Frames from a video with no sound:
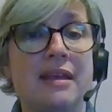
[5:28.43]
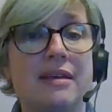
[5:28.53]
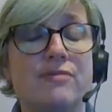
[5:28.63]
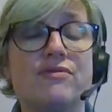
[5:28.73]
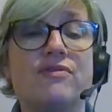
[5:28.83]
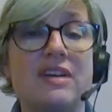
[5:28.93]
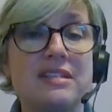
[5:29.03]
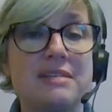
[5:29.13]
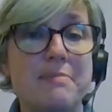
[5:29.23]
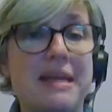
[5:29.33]
And
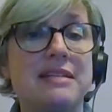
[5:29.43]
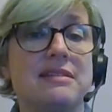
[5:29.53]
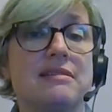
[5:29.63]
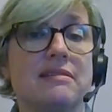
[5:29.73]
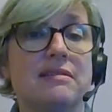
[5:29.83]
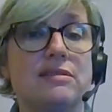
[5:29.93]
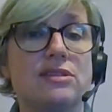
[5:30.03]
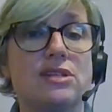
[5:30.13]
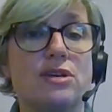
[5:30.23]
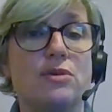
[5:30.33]
fundamental
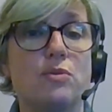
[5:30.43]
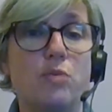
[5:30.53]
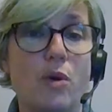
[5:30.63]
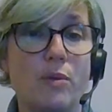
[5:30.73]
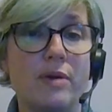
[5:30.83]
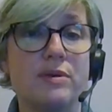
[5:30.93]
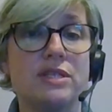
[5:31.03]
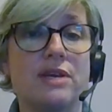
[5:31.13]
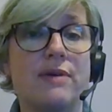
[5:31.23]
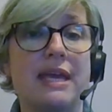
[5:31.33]
to what we were
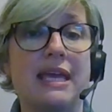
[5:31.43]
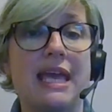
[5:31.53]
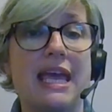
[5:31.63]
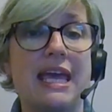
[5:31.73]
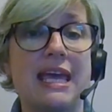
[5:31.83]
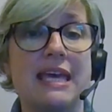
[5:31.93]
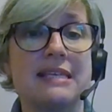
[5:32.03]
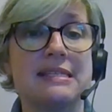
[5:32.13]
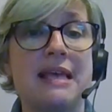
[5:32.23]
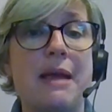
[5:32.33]
doing
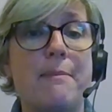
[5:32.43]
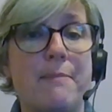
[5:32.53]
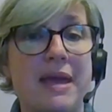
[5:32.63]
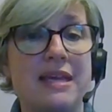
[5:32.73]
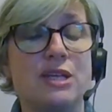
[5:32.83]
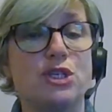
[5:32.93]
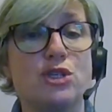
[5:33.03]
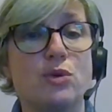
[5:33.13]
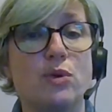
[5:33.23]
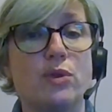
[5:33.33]
is making
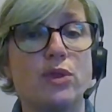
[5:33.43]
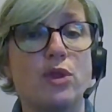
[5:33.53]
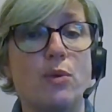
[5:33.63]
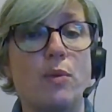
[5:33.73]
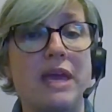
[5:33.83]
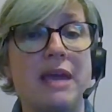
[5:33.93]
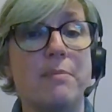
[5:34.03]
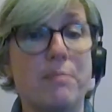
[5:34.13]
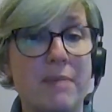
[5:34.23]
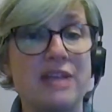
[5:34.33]
sure that we
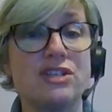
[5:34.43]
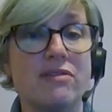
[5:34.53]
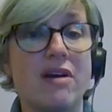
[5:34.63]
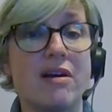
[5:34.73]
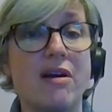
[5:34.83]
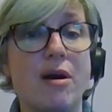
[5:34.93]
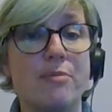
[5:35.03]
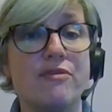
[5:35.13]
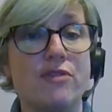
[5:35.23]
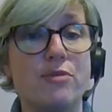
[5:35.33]
measure our
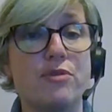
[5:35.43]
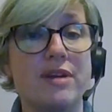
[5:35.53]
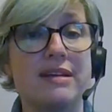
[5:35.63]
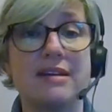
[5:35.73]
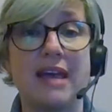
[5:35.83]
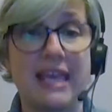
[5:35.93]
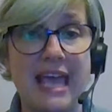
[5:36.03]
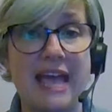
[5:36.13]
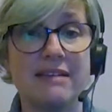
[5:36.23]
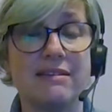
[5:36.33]
carbon footprint
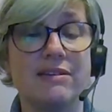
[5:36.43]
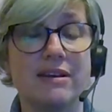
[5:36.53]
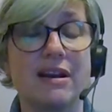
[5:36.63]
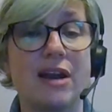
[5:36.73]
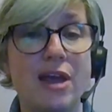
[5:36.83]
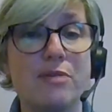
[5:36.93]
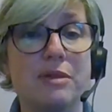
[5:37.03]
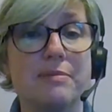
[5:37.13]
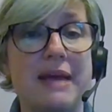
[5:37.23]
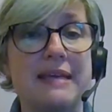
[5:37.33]
again on a
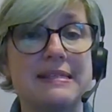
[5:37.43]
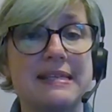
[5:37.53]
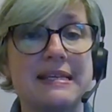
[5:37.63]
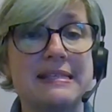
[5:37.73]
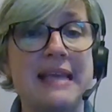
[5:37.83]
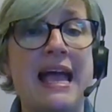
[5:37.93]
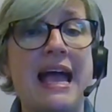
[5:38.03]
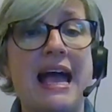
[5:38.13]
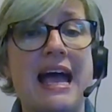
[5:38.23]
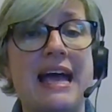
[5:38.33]
global basis
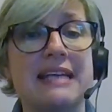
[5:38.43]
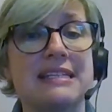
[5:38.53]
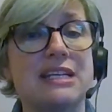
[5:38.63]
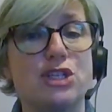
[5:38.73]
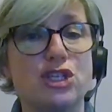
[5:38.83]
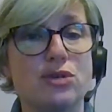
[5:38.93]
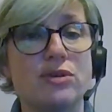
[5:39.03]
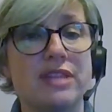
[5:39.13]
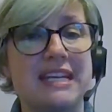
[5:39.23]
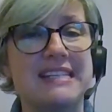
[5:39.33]
and ensure
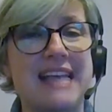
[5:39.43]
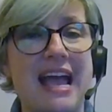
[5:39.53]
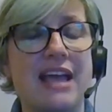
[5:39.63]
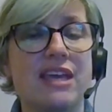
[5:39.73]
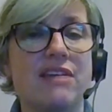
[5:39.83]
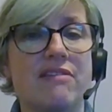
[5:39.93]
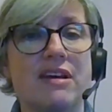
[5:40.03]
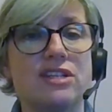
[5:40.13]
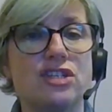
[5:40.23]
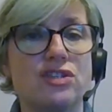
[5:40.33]
that it's
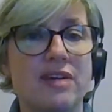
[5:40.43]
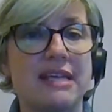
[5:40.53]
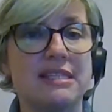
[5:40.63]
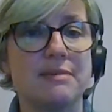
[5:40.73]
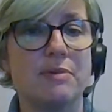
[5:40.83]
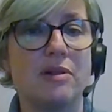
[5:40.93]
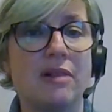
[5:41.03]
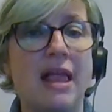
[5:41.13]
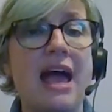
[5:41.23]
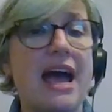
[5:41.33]
accurate, traceable,
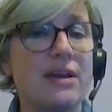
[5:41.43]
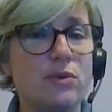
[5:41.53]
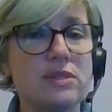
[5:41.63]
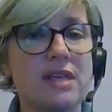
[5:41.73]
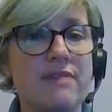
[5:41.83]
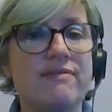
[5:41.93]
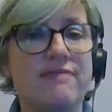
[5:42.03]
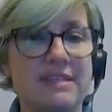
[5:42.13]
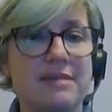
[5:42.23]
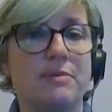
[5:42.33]
and also
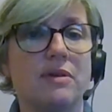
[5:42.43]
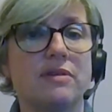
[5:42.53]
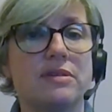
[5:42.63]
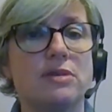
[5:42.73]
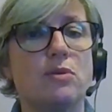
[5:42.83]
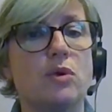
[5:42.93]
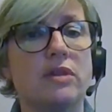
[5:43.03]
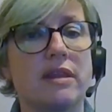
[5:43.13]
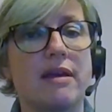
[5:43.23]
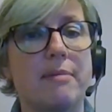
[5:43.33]
visible to all
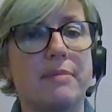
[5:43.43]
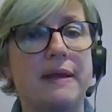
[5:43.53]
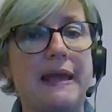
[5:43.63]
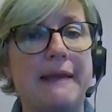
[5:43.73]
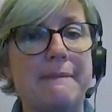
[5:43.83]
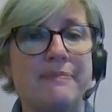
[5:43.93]
the company.